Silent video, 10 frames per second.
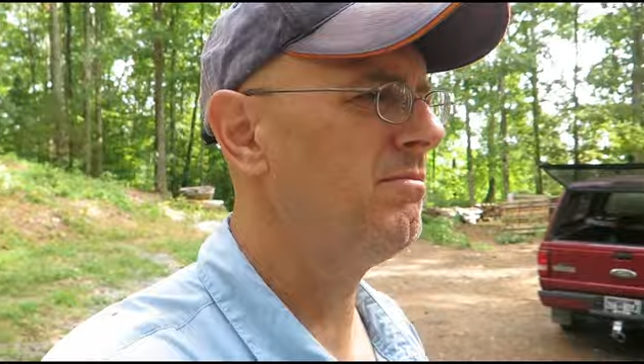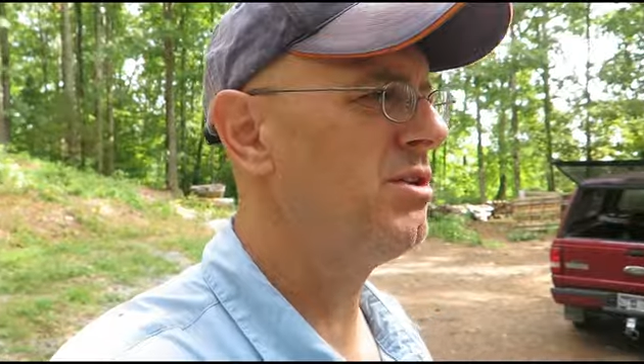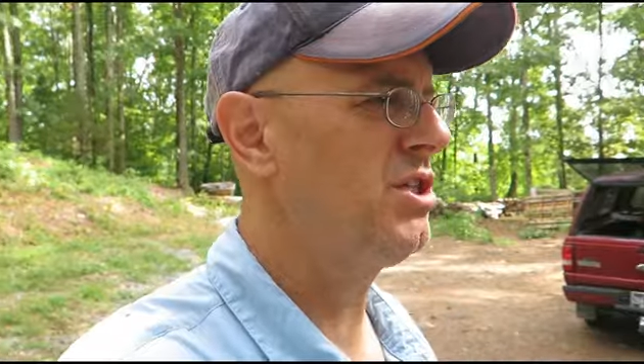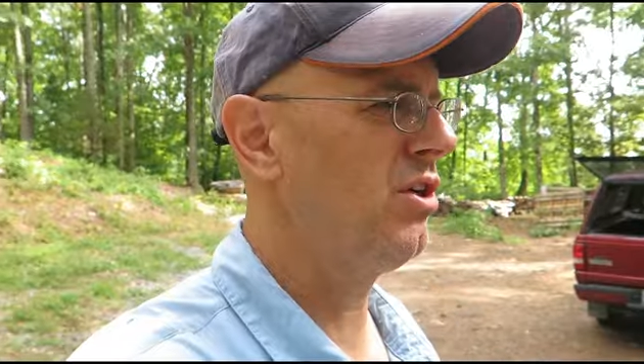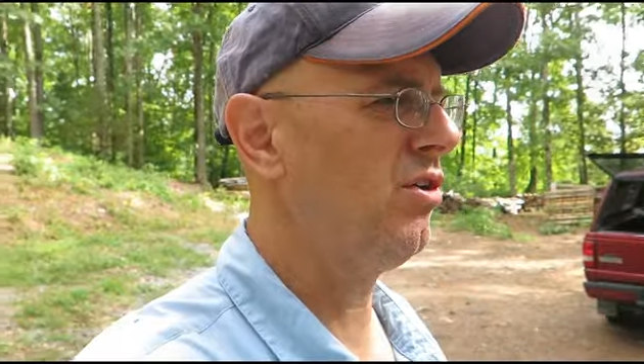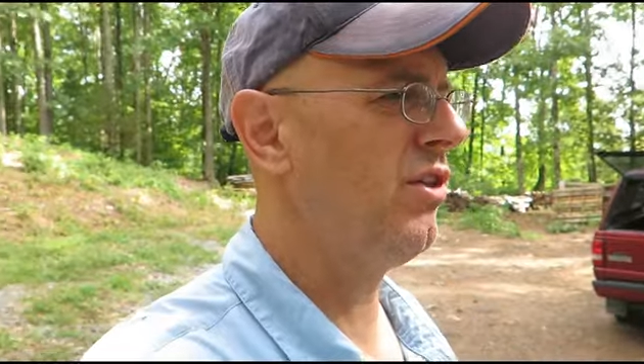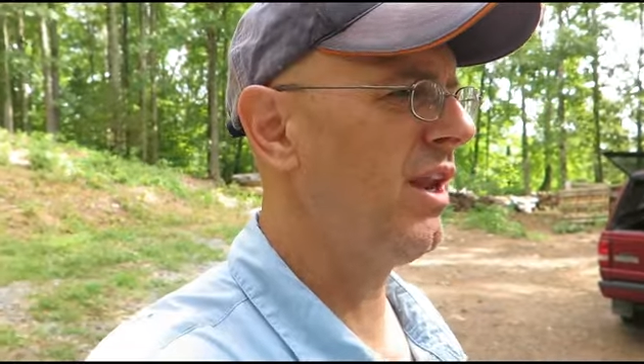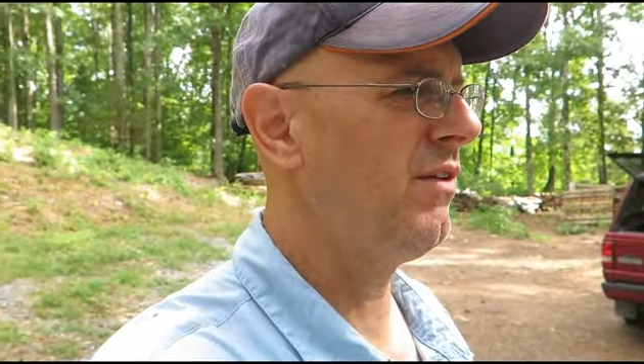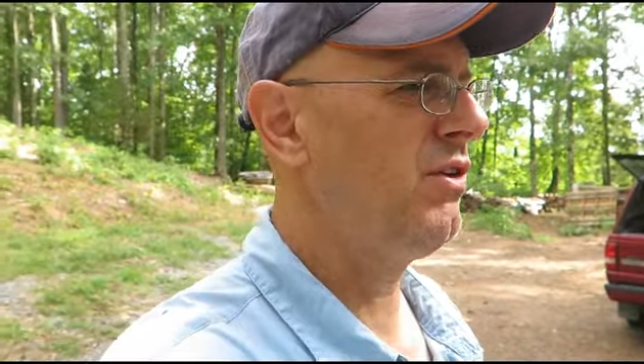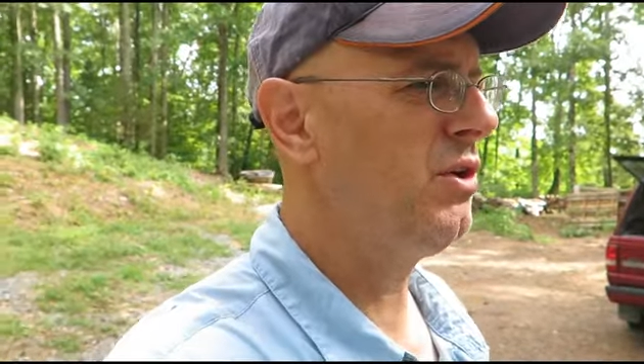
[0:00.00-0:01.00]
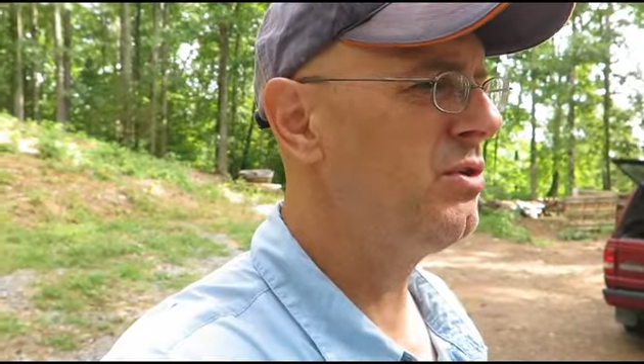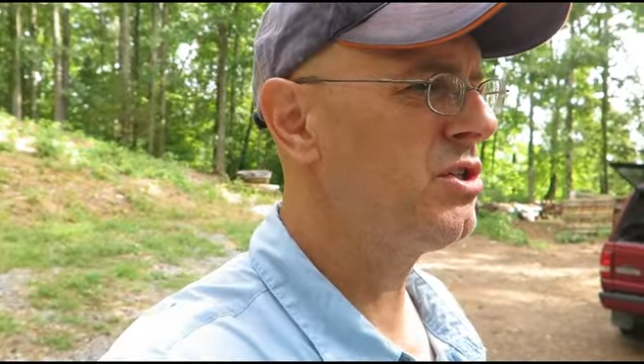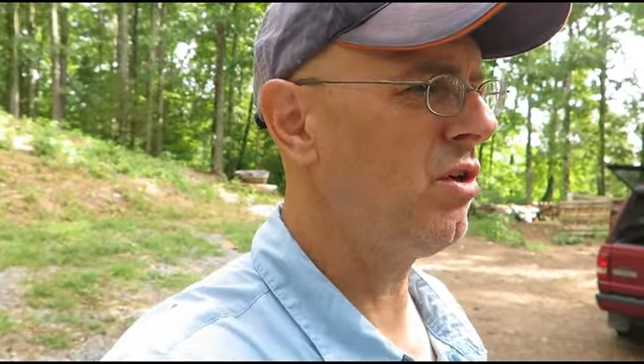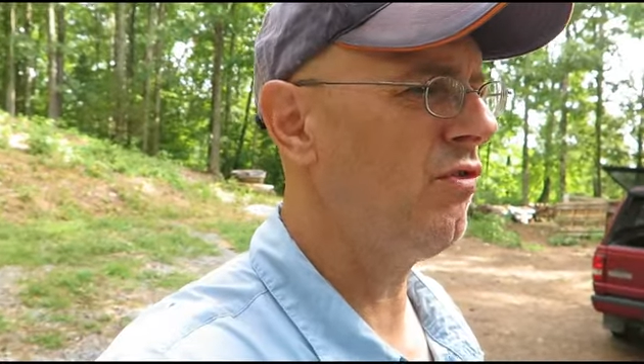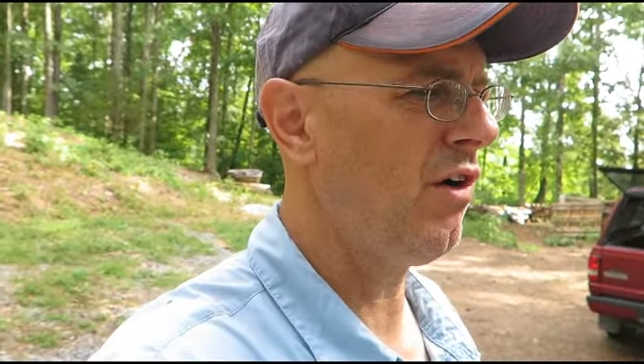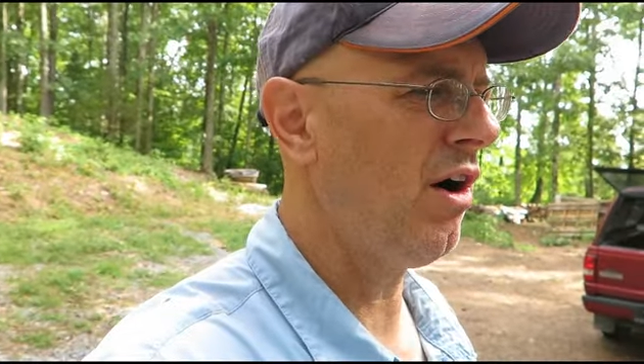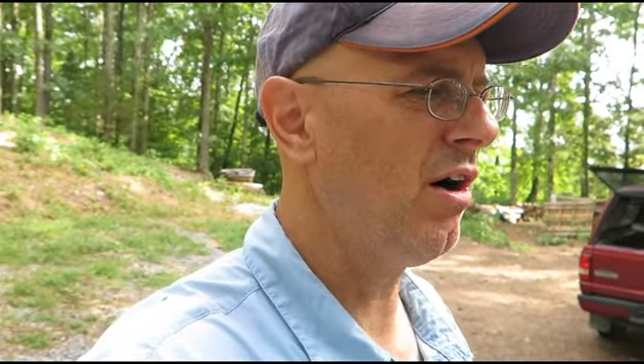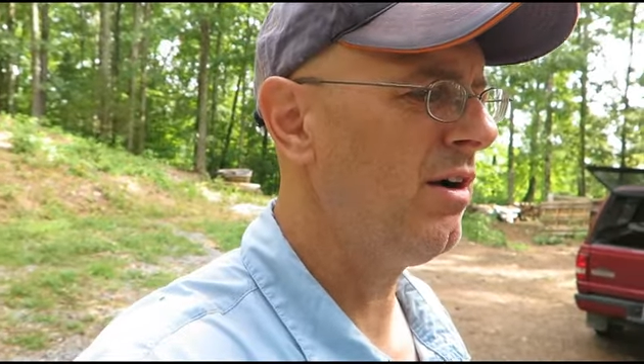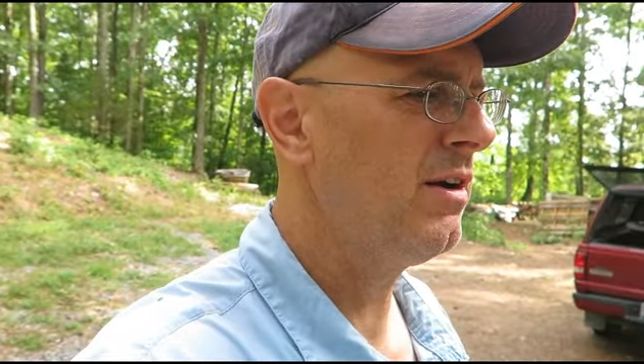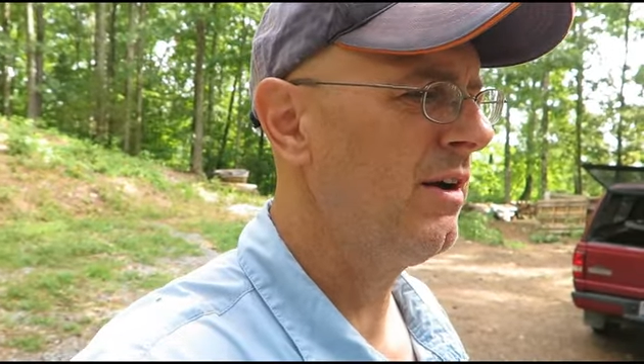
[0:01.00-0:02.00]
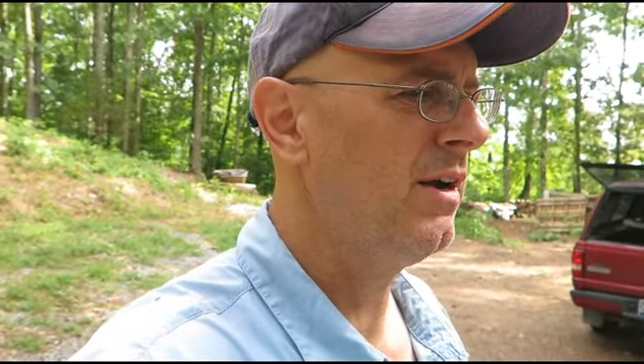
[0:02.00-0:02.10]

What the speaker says: material that I've used so far.